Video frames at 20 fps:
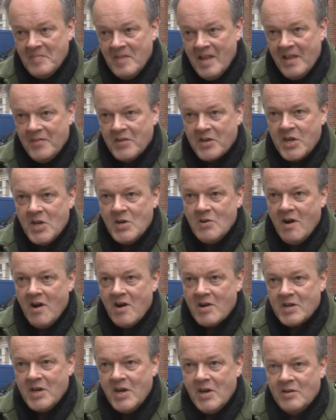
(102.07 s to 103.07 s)
And the
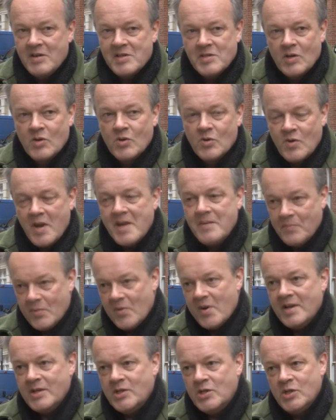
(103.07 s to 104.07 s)
QR code is a great
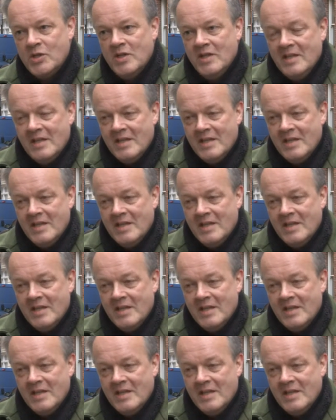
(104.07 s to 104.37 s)
bridge